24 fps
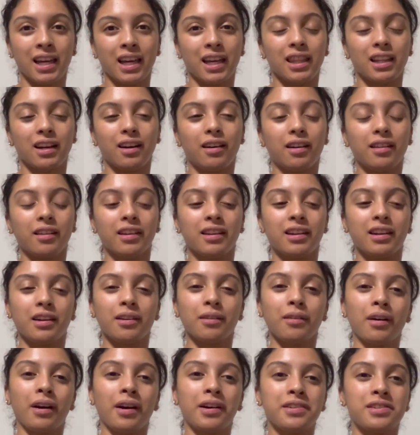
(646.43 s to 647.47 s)
the holiday
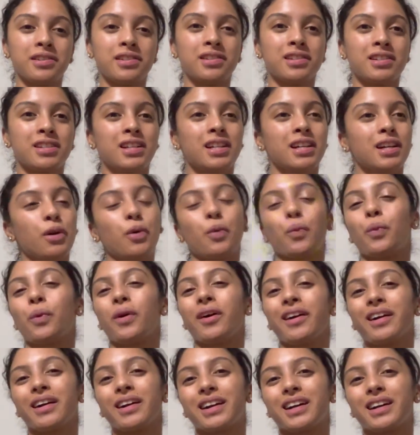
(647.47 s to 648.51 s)
rush,
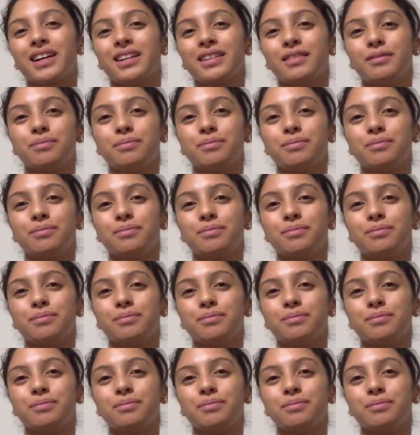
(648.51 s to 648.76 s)
work,